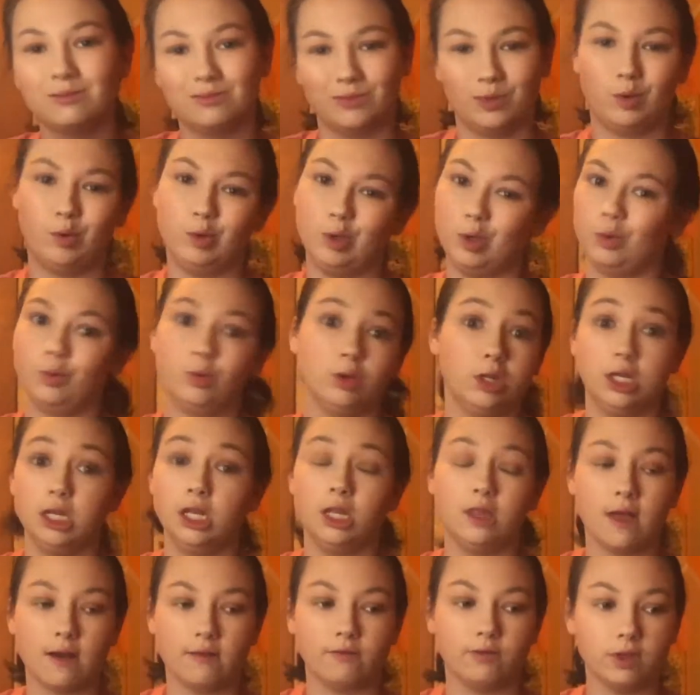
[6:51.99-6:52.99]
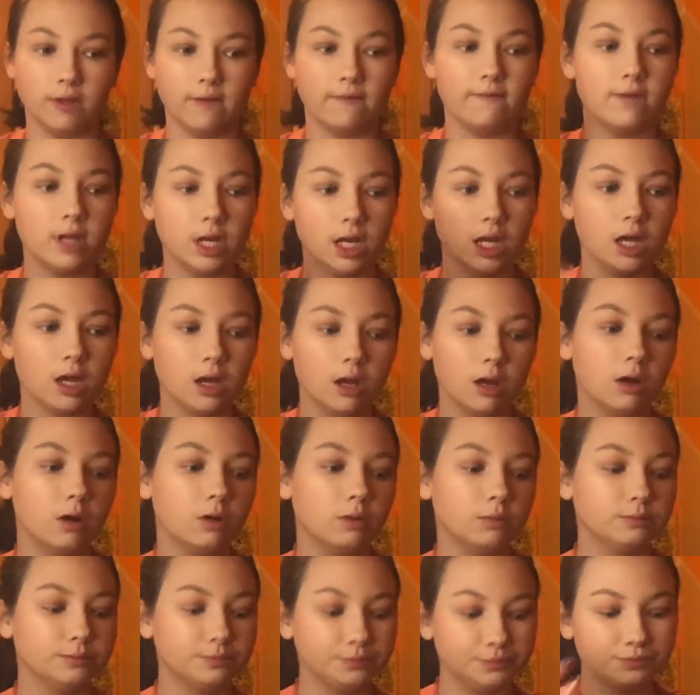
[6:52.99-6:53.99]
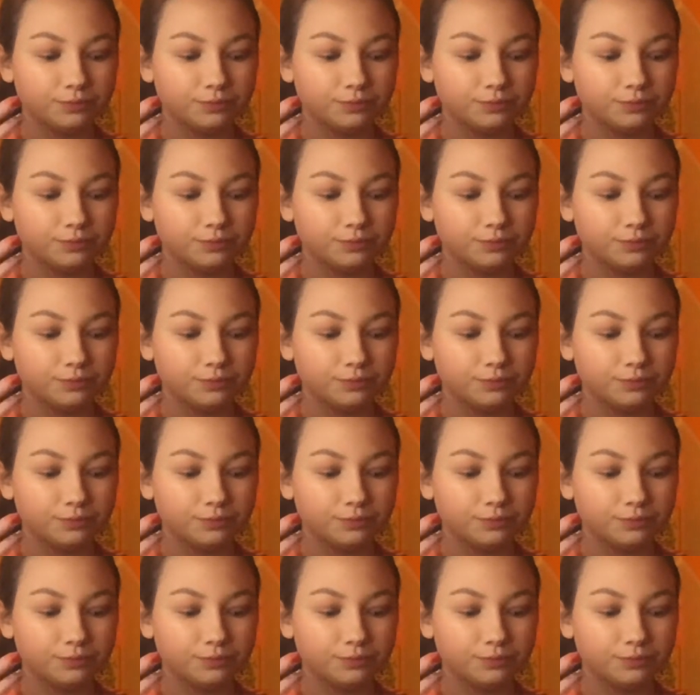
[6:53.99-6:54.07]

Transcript: and we don't really need that for the video.